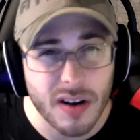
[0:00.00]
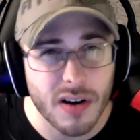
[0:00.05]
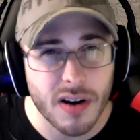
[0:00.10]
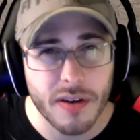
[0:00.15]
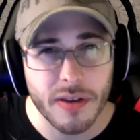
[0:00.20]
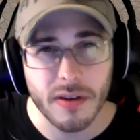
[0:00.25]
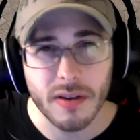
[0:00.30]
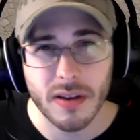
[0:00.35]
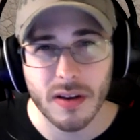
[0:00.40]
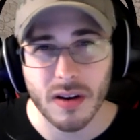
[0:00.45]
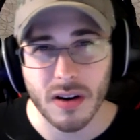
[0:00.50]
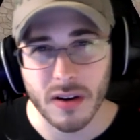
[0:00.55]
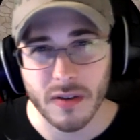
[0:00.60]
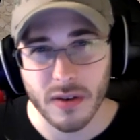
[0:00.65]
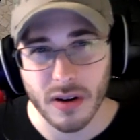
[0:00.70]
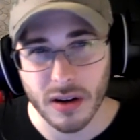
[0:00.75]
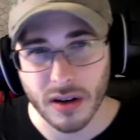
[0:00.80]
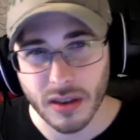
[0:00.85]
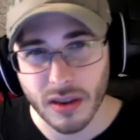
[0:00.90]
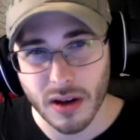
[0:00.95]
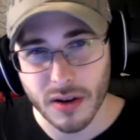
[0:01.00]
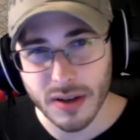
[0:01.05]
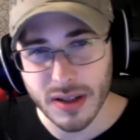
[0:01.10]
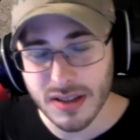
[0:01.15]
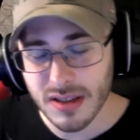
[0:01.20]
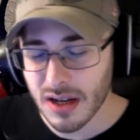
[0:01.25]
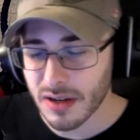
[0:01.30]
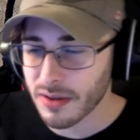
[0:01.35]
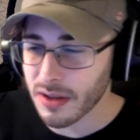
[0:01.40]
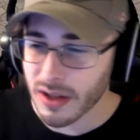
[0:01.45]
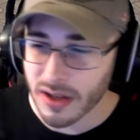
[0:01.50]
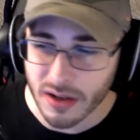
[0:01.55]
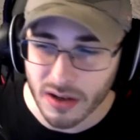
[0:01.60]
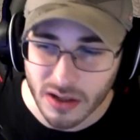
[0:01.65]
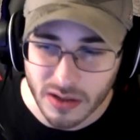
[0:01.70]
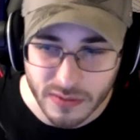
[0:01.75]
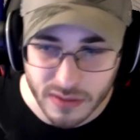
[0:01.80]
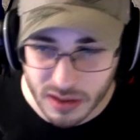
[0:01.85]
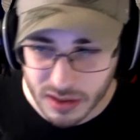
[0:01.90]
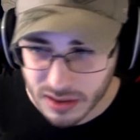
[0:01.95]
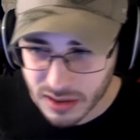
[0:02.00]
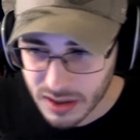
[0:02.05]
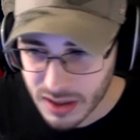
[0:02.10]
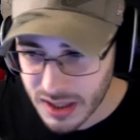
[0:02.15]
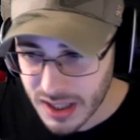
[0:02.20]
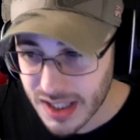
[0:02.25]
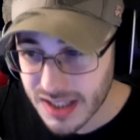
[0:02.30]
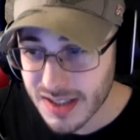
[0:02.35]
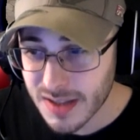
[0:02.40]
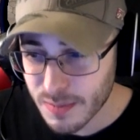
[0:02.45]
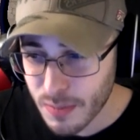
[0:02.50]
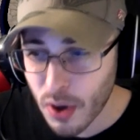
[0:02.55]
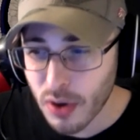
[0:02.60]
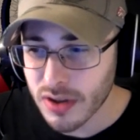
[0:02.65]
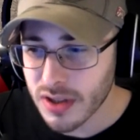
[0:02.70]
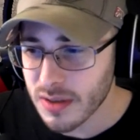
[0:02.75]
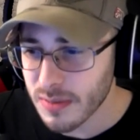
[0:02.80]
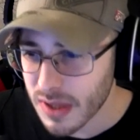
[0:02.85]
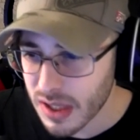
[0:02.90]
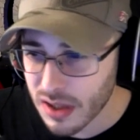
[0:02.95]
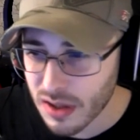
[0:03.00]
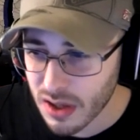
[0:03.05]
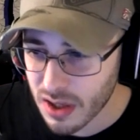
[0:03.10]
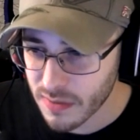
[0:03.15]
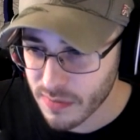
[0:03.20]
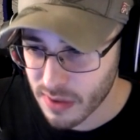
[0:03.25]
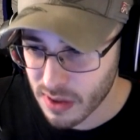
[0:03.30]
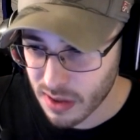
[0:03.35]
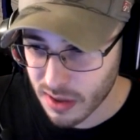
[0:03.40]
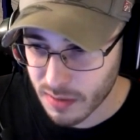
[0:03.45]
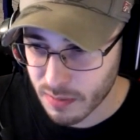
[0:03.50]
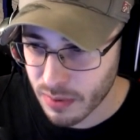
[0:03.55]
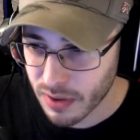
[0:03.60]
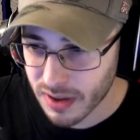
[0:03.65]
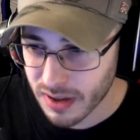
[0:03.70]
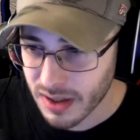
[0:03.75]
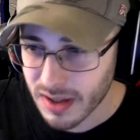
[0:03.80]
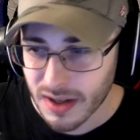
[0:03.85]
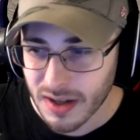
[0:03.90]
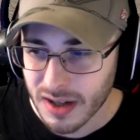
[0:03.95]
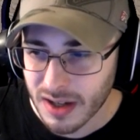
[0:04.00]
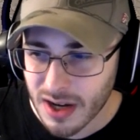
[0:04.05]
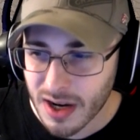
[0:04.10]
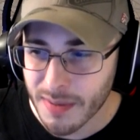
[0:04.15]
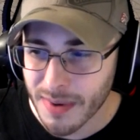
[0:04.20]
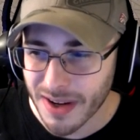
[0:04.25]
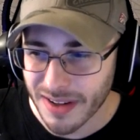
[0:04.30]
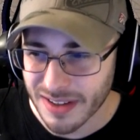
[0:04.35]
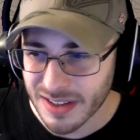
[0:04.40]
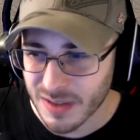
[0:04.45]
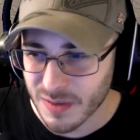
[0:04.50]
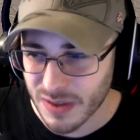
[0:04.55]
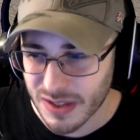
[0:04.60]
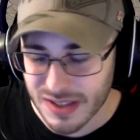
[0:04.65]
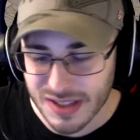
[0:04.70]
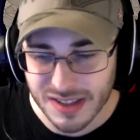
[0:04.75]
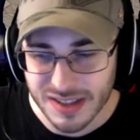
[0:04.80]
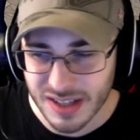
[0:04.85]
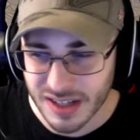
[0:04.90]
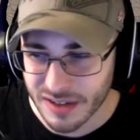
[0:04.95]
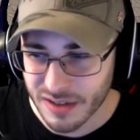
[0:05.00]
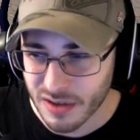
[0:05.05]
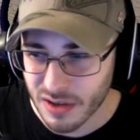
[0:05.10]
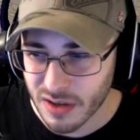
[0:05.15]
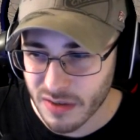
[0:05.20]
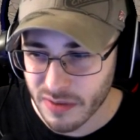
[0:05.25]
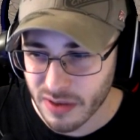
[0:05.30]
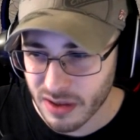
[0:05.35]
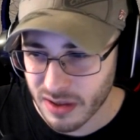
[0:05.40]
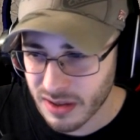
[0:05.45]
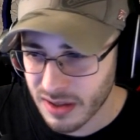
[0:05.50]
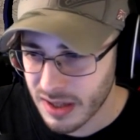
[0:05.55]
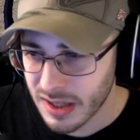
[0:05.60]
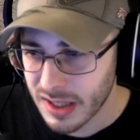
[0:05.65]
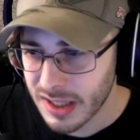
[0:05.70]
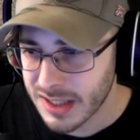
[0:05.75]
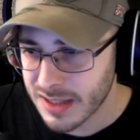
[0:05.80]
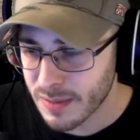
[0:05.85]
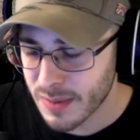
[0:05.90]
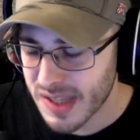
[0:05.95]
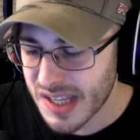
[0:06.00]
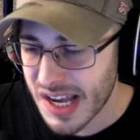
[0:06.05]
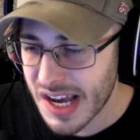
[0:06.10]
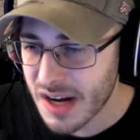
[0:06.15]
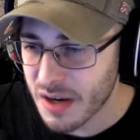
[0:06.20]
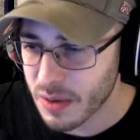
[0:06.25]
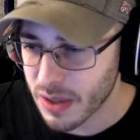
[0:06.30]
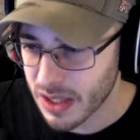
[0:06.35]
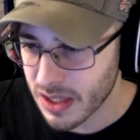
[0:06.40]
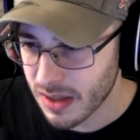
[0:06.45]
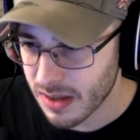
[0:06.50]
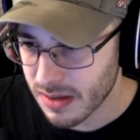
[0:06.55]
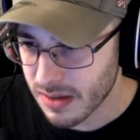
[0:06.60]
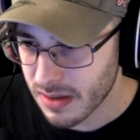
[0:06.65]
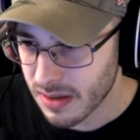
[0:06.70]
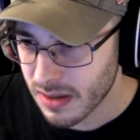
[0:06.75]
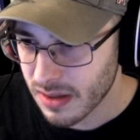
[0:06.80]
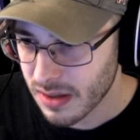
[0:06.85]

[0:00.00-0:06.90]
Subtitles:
Arthur the aardvark, though. He's not really an aardvark. He's supposed to be an aardvark, but come on, let's face it, he's not an aardvark. He's a potato with ears.